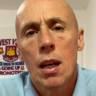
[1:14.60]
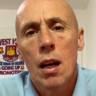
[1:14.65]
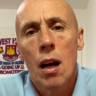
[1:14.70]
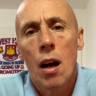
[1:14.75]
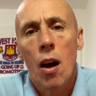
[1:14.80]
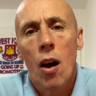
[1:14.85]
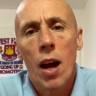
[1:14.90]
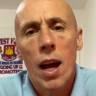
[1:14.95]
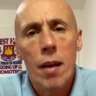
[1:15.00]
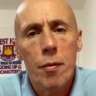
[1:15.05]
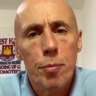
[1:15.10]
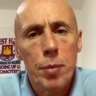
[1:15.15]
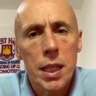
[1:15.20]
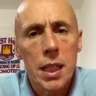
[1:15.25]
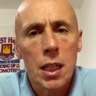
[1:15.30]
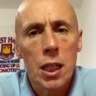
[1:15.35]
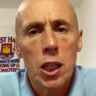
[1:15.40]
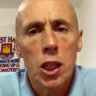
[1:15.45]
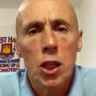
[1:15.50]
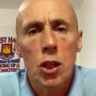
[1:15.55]
I have been
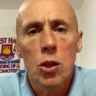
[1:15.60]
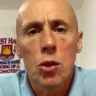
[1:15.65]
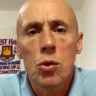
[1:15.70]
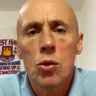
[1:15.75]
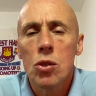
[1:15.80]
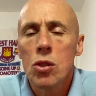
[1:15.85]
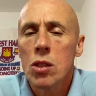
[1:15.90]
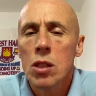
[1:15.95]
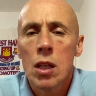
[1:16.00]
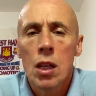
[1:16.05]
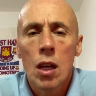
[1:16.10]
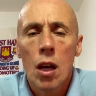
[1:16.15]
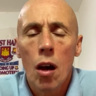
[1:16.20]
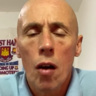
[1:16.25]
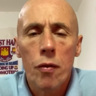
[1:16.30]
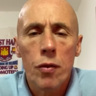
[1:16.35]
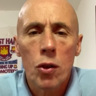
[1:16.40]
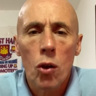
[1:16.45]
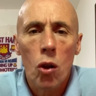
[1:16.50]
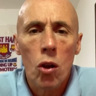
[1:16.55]
accused
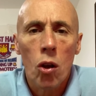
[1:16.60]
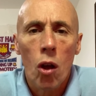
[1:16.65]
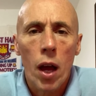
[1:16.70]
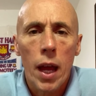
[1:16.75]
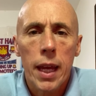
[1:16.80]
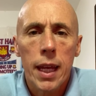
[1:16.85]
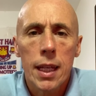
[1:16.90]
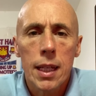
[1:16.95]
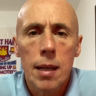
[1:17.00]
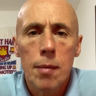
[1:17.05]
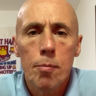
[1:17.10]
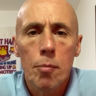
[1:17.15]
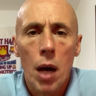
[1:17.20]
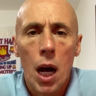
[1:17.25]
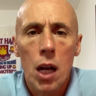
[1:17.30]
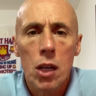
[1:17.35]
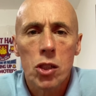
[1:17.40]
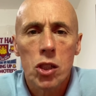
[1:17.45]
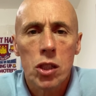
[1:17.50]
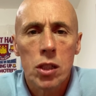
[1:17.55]
of not liking him
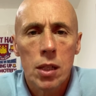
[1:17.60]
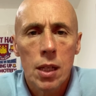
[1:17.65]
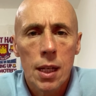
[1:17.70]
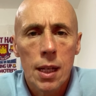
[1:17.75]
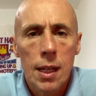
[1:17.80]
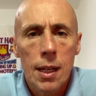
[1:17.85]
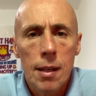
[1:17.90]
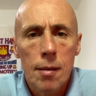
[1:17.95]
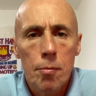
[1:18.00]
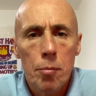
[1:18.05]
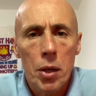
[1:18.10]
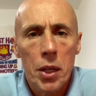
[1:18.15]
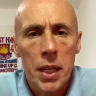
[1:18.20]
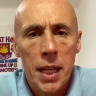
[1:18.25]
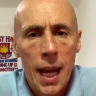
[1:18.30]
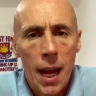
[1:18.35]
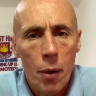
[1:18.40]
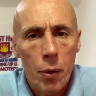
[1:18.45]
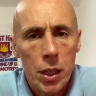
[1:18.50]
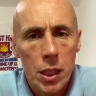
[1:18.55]
much, but
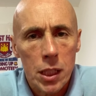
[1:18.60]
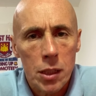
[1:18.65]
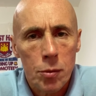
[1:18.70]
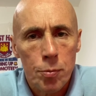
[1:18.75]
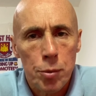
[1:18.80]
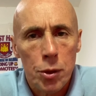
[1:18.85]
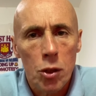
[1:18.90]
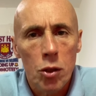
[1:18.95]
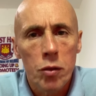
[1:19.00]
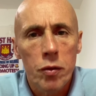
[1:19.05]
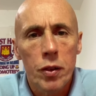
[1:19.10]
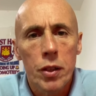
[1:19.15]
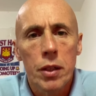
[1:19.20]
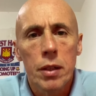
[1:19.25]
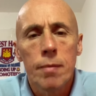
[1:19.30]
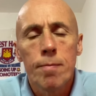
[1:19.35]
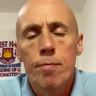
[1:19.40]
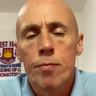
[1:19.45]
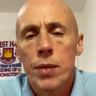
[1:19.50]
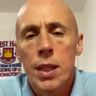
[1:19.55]
now it is
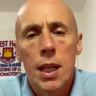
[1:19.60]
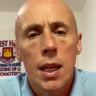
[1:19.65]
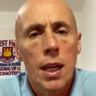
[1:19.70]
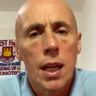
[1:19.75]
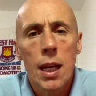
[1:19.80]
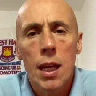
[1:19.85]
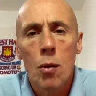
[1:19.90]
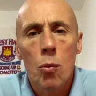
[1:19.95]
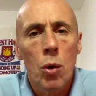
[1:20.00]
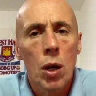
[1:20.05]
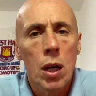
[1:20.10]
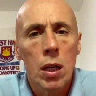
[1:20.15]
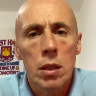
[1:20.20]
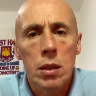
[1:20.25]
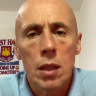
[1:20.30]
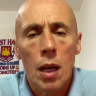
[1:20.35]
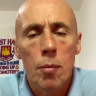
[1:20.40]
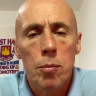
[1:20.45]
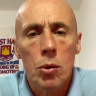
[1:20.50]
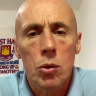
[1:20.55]
proven it weren't
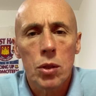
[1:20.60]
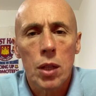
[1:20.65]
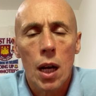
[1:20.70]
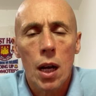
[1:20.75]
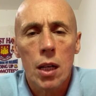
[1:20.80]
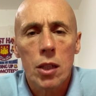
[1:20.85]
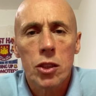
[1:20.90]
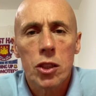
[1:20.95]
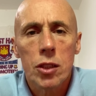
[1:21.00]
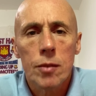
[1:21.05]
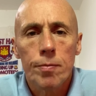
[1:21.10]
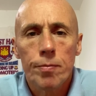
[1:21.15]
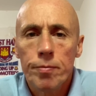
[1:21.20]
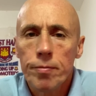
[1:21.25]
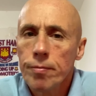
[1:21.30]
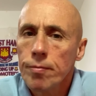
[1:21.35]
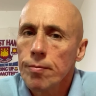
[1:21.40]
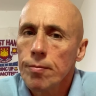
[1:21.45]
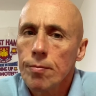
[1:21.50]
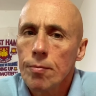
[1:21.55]
double Dutch.
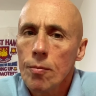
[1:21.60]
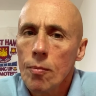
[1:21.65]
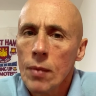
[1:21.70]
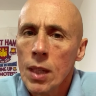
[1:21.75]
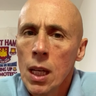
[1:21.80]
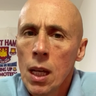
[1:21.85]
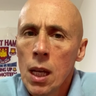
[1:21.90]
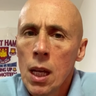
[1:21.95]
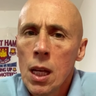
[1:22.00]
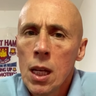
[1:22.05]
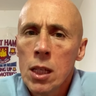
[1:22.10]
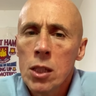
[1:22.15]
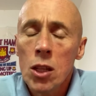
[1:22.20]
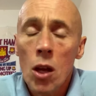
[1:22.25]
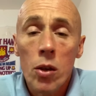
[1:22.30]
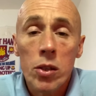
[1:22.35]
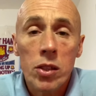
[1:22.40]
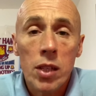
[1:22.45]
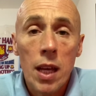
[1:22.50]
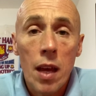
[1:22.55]
So
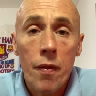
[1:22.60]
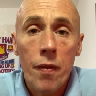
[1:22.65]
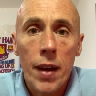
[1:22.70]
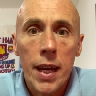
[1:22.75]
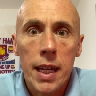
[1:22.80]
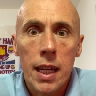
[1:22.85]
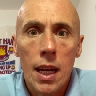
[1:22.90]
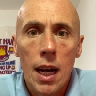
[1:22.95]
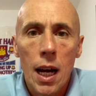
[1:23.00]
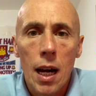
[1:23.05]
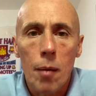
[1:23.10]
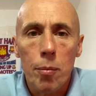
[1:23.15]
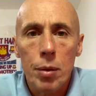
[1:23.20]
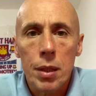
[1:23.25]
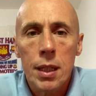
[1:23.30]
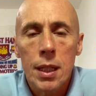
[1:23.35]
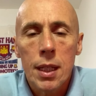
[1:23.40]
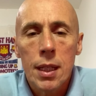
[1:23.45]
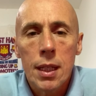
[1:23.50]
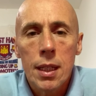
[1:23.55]
it's the FA
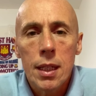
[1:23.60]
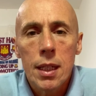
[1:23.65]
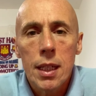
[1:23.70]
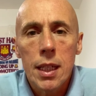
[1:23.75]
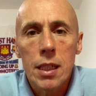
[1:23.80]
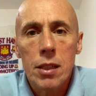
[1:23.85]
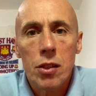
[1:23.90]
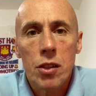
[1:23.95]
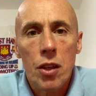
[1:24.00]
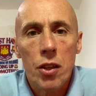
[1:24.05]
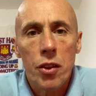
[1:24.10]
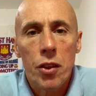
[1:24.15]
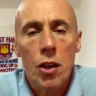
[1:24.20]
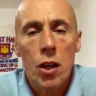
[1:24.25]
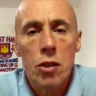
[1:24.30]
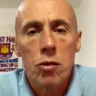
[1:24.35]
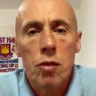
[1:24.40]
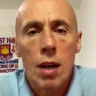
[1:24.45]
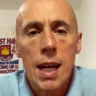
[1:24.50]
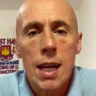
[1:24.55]
Cup, it's the
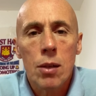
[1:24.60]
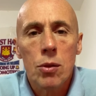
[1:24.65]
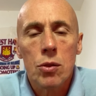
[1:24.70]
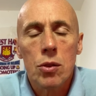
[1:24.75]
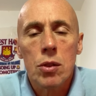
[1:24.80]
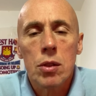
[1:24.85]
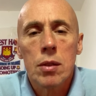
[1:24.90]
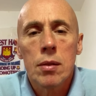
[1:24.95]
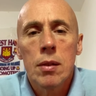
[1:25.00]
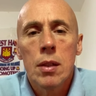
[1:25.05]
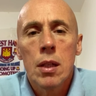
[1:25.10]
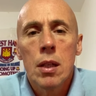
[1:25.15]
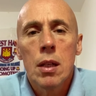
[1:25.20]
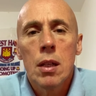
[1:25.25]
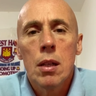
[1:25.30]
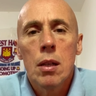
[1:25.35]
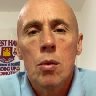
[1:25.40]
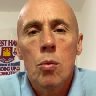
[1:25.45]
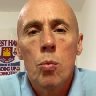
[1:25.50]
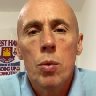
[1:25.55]
third round,
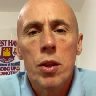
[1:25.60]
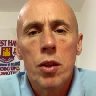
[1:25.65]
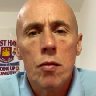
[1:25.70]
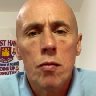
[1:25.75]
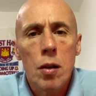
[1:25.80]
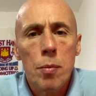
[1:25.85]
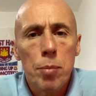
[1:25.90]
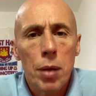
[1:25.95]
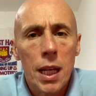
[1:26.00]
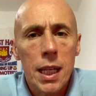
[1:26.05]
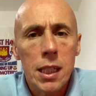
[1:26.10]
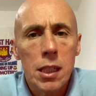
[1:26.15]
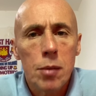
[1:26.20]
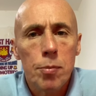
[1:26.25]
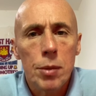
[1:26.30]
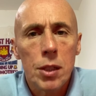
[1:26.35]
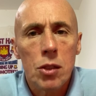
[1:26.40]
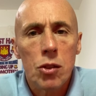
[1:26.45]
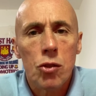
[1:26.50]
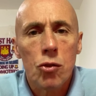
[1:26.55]
with a
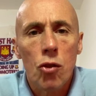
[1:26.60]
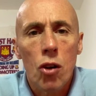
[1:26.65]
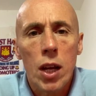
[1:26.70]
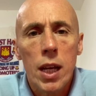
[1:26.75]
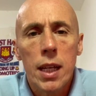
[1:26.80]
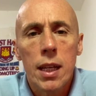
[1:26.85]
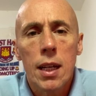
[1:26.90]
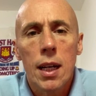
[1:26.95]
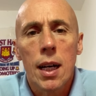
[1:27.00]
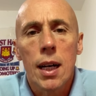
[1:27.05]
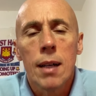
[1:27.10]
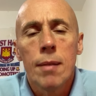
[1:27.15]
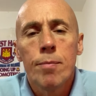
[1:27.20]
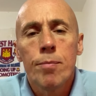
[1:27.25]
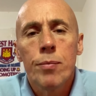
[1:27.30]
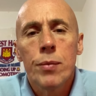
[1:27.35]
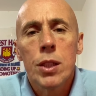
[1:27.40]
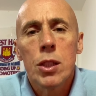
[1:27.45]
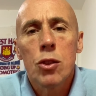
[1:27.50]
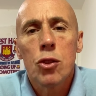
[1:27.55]
replacement striker
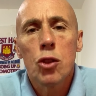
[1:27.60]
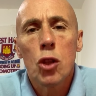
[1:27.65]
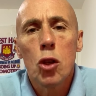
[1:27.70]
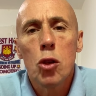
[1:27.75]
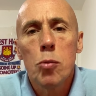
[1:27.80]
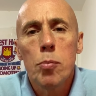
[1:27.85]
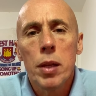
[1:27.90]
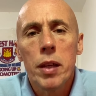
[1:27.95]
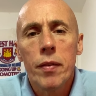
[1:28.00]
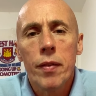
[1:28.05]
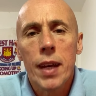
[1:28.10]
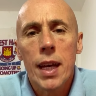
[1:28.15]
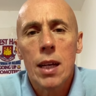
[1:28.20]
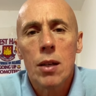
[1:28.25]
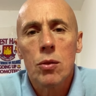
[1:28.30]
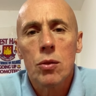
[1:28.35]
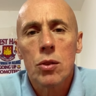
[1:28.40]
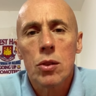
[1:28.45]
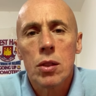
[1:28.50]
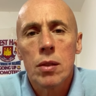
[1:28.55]
to be
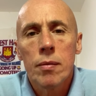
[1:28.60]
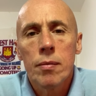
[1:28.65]
found.